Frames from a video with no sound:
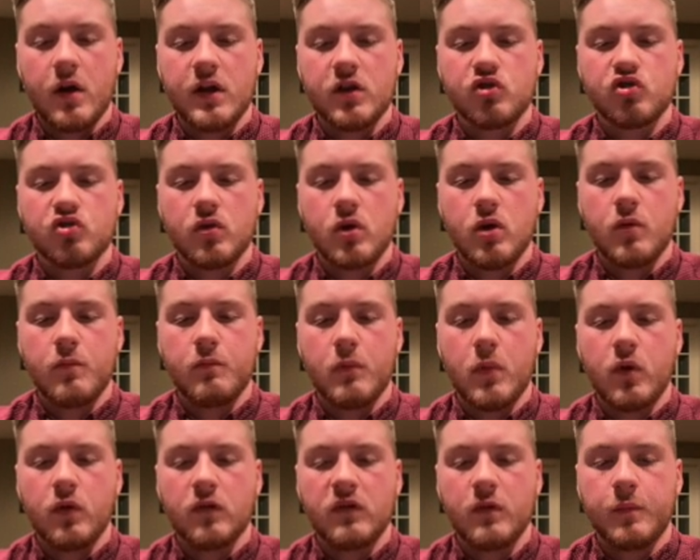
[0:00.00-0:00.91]
control
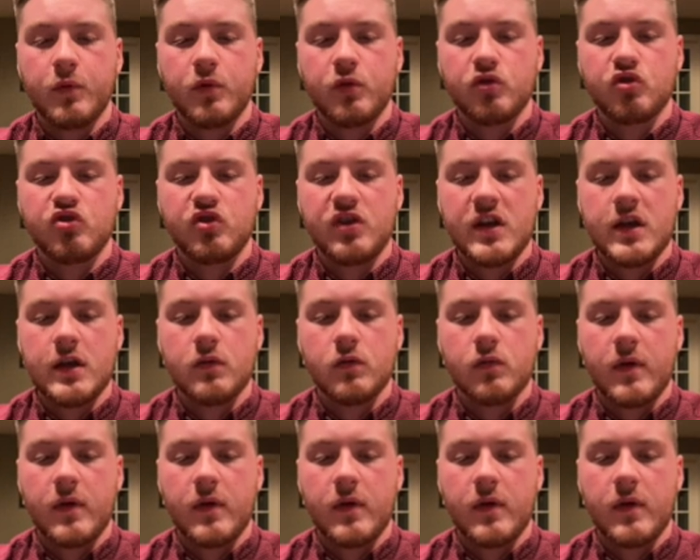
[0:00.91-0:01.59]
multiple gene